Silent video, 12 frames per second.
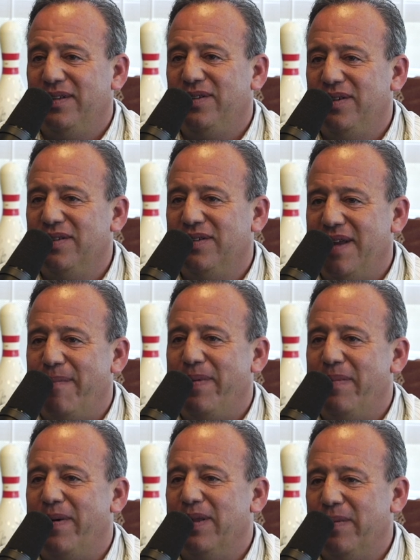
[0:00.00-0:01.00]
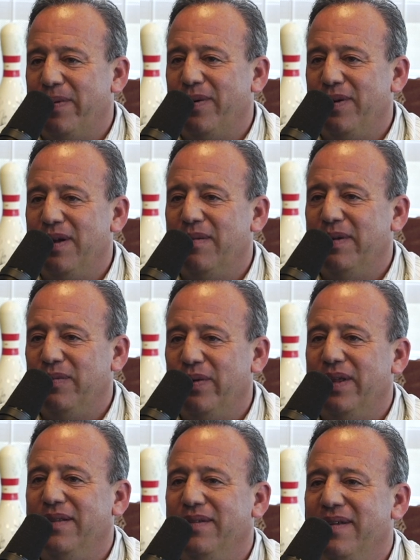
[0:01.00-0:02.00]
to step up on the podium and
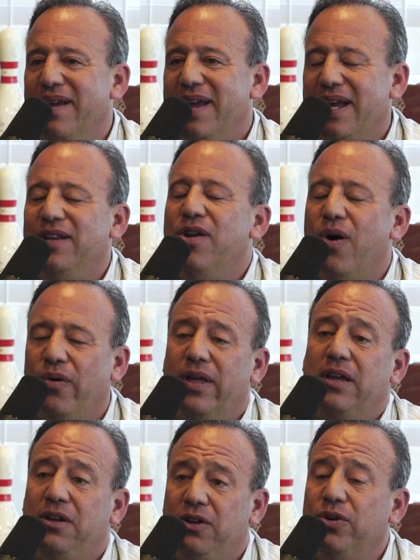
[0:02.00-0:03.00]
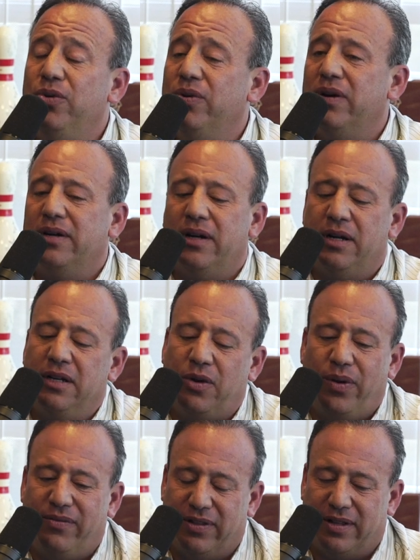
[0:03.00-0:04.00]
win and know that you
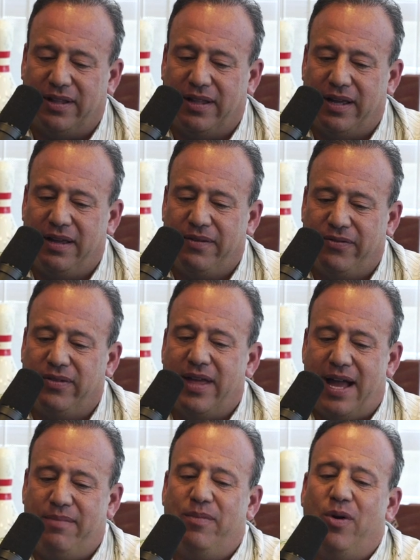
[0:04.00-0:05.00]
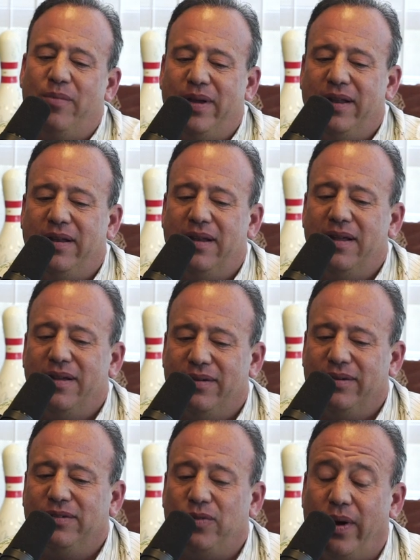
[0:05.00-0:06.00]
unequivocally for that moment
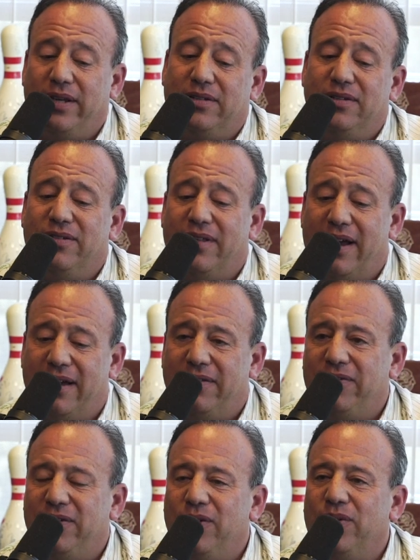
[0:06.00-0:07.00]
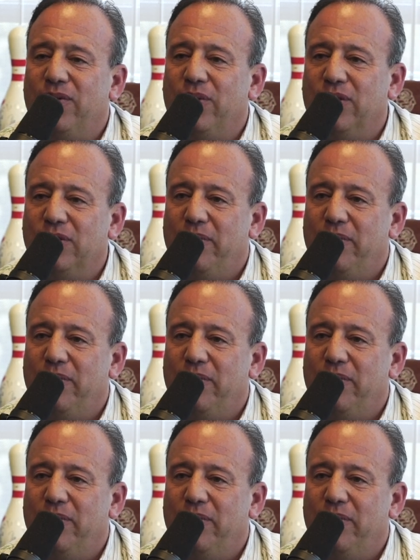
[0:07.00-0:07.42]
twice in your life you were the world's